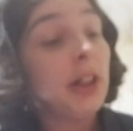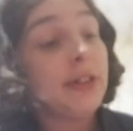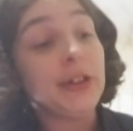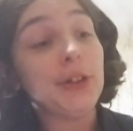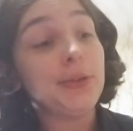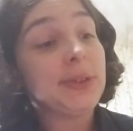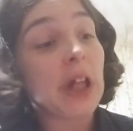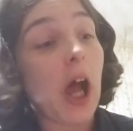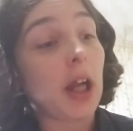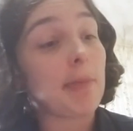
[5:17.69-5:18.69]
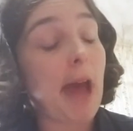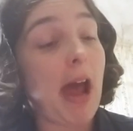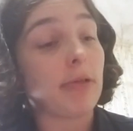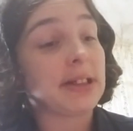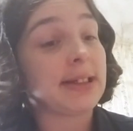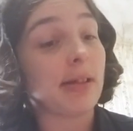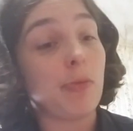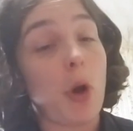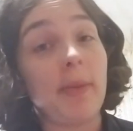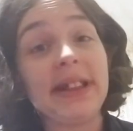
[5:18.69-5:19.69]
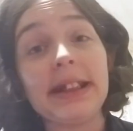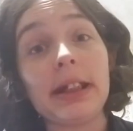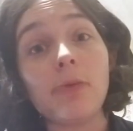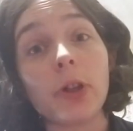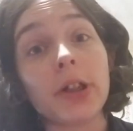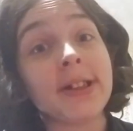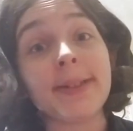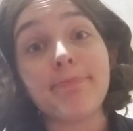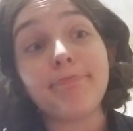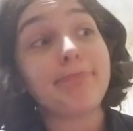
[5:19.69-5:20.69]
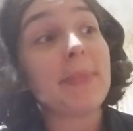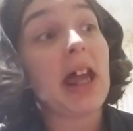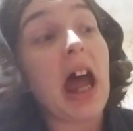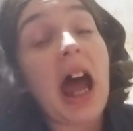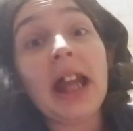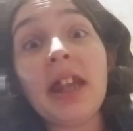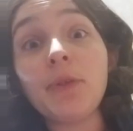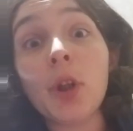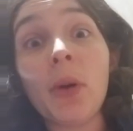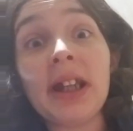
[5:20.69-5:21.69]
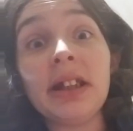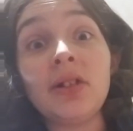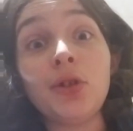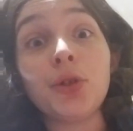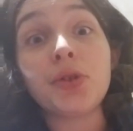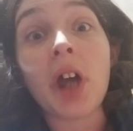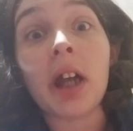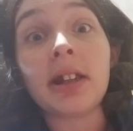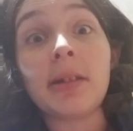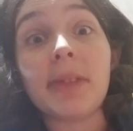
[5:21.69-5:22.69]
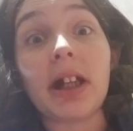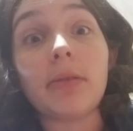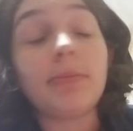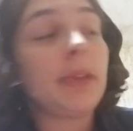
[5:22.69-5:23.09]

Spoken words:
you talk about some woman getting worse. I have no idea who you're talking about.